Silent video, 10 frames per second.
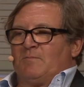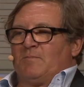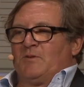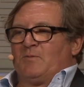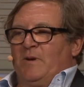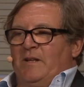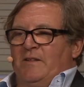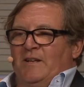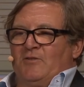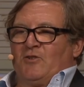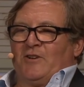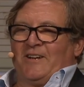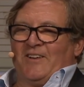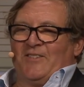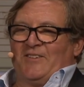between then
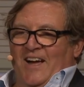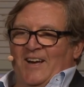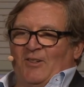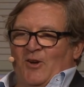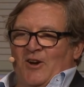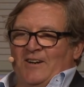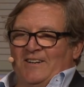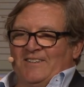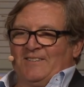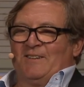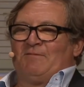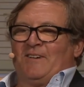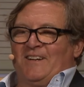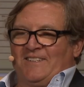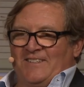turning on the dialogue and then
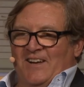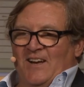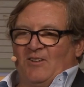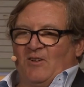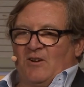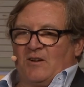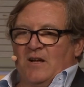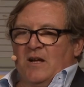finding the dialogue